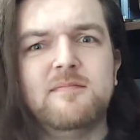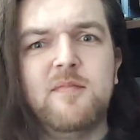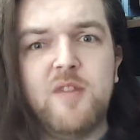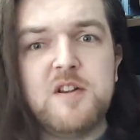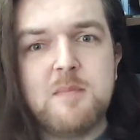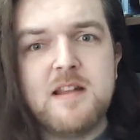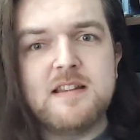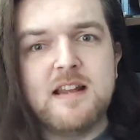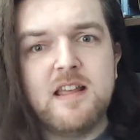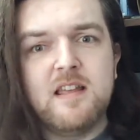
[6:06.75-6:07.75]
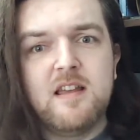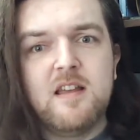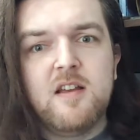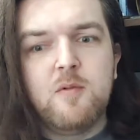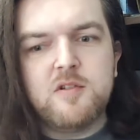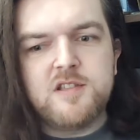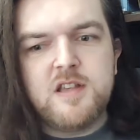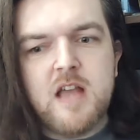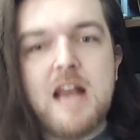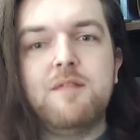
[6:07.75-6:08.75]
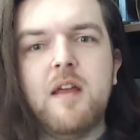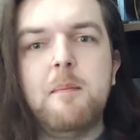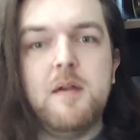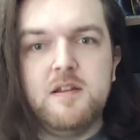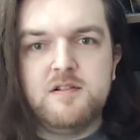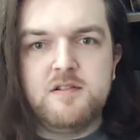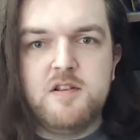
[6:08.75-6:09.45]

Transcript: Fundamentally, what's the elevator pitch?